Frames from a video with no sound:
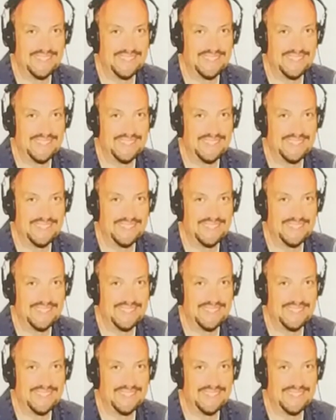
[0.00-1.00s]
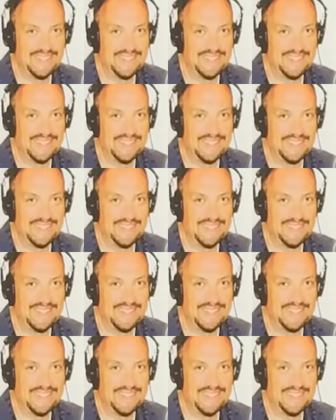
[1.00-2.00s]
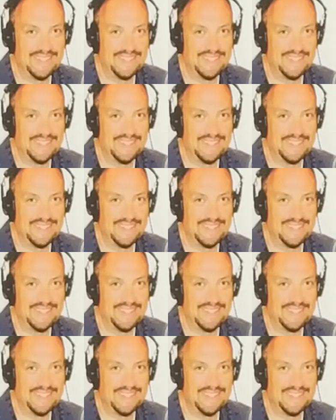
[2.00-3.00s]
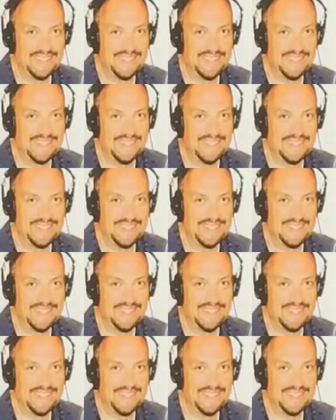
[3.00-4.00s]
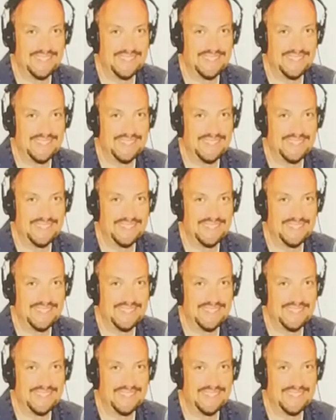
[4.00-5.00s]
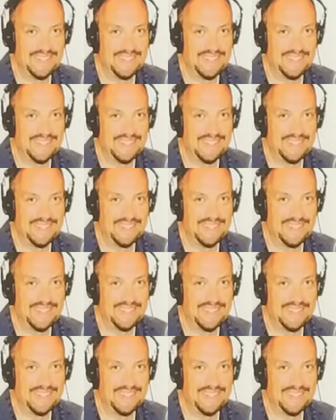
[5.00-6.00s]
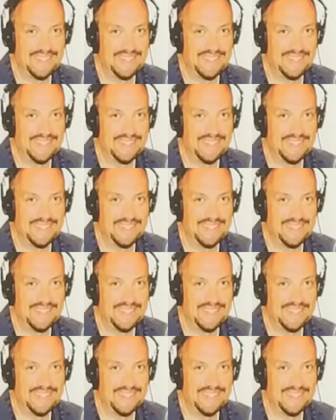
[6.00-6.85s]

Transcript: (silent)